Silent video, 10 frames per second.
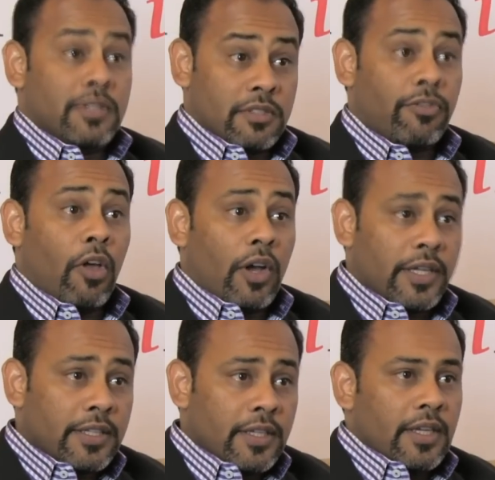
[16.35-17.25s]
is
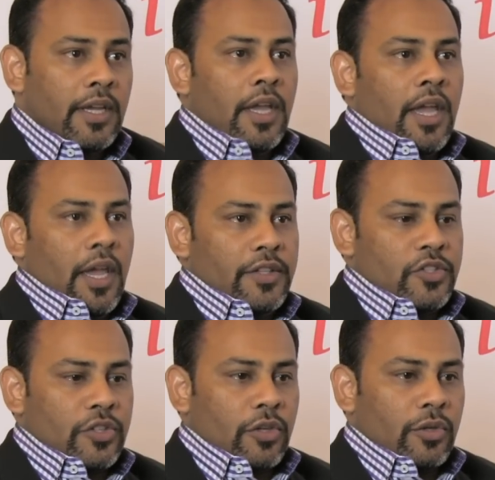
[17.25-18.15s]
flawed. And
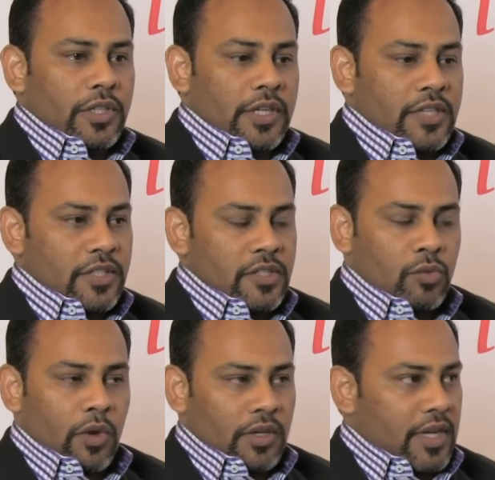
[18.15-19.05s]
so in essence,
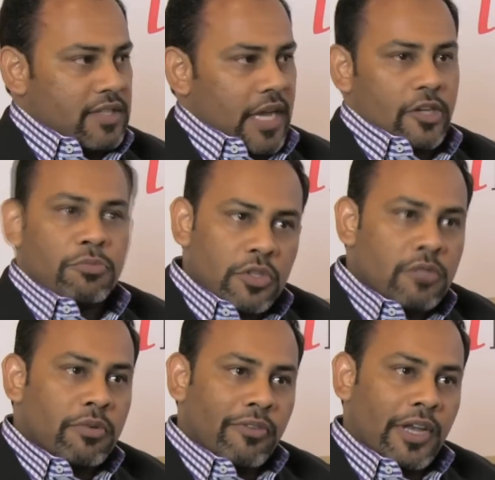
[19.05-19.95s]
as an
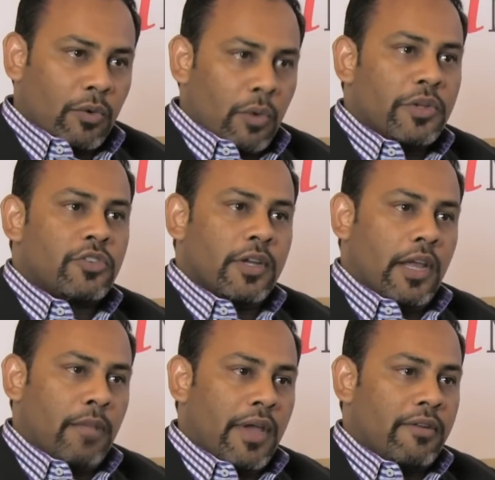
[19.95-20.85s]
attribution provider, what we're trying to
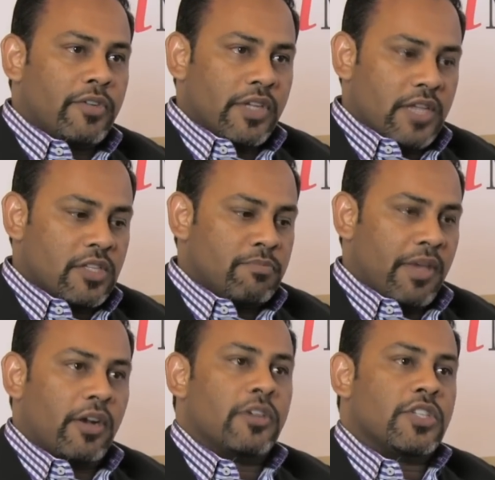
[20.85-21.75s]
help advertisers
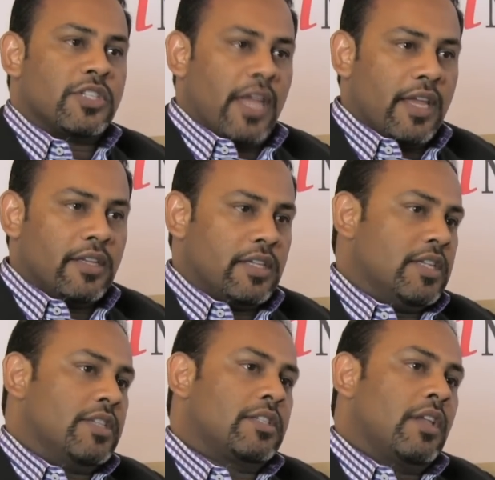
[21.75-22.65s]
better understand
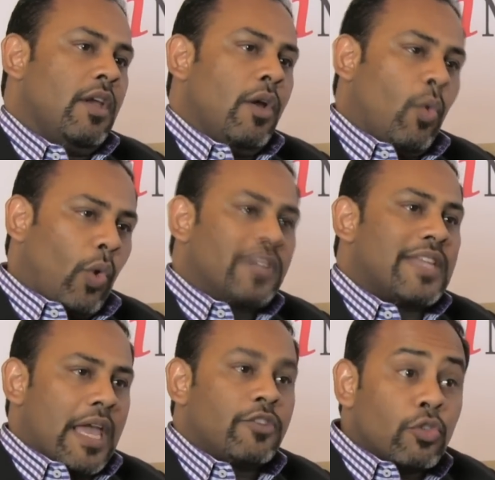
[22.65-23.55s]
is what is
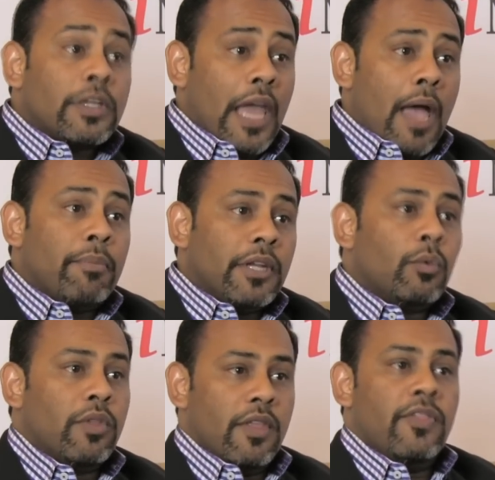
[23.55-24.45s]
truly happening
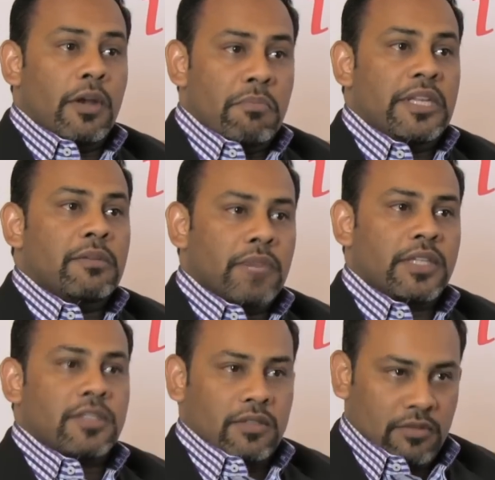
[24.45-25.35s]
within their media
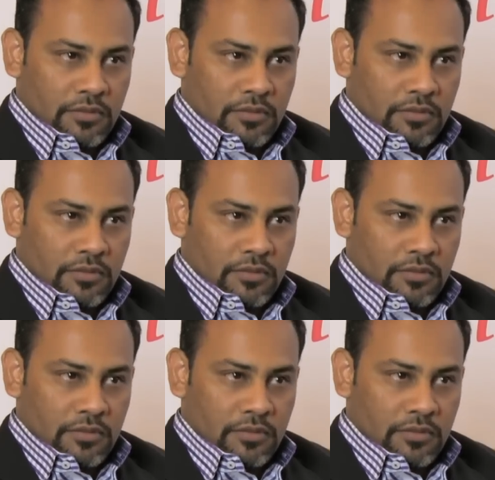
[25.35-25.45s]
mix